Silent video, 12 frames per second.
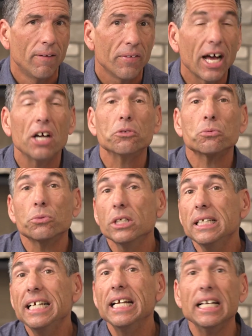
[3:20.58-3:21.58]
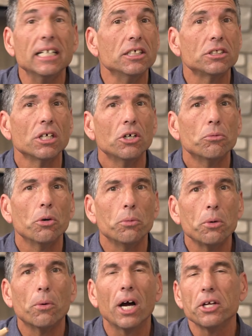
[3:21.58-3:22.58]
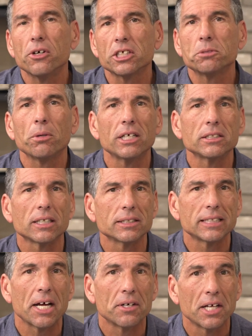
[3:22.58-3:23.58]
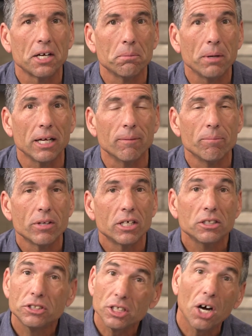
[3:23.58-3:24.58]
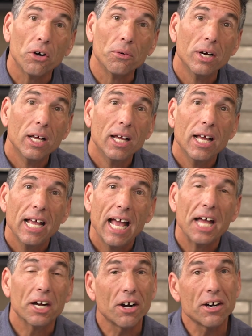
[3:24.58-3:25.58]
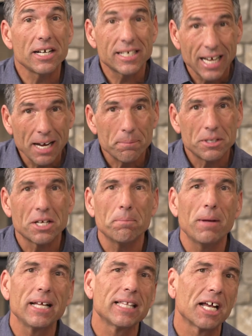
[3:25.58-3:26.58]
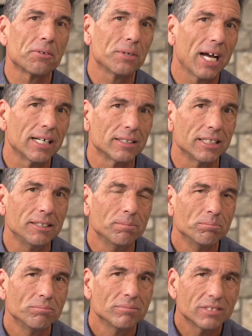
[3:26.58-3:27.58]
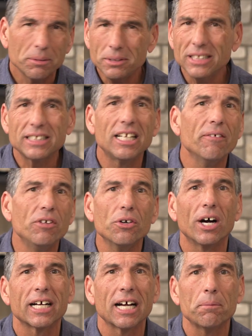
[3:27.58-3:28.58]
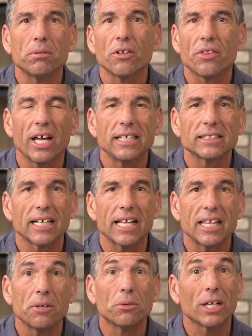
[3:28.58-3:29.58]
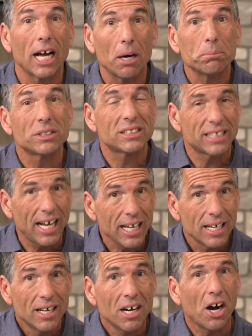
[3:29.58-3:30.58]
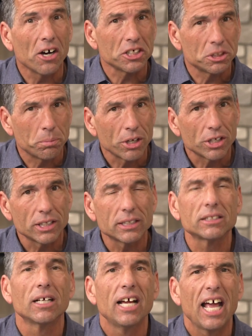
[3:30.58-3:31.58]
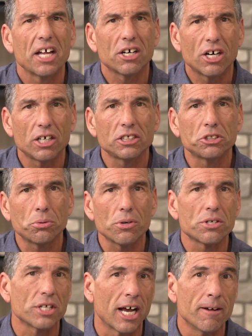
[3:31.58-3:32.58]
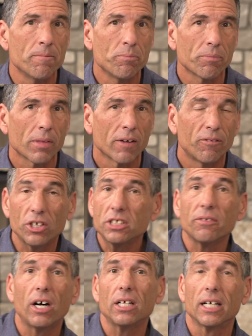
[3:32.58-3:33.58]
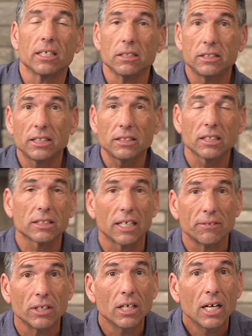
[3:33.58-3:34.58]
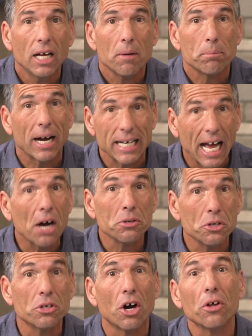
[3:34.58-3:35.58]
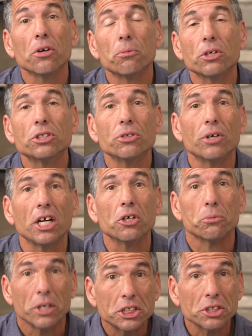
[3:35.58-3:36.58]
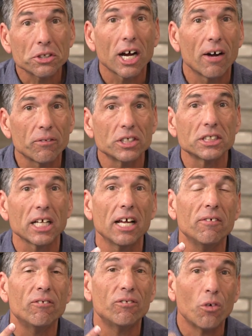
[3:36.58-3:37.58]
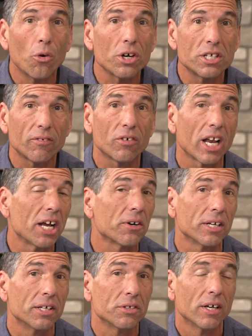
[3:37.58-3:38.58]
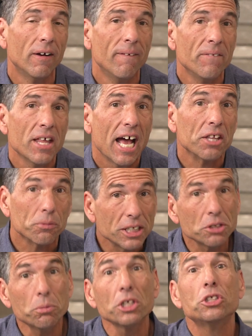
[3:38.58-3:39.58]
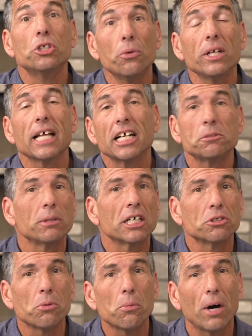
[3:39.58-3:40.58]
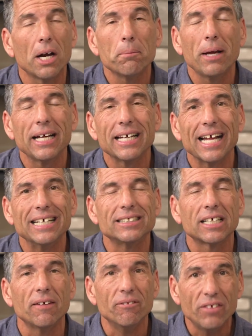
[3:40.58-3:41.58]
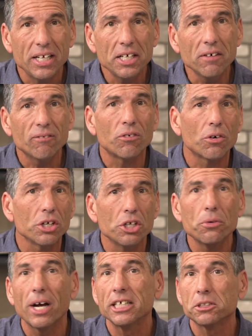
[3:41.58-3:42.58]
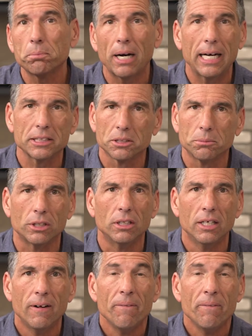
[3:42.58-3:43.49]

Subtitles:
That really is what we want your experience on Saturday to be. And our attempt to make that a reality, let me just give you a couple of things that I think will help set our spirits and our hearts towards that. First of all, on a logistics level, by now you know that we're doing regional conference in four different areas. And the reason we're doing that is because we want to make it as convenient for you as possible.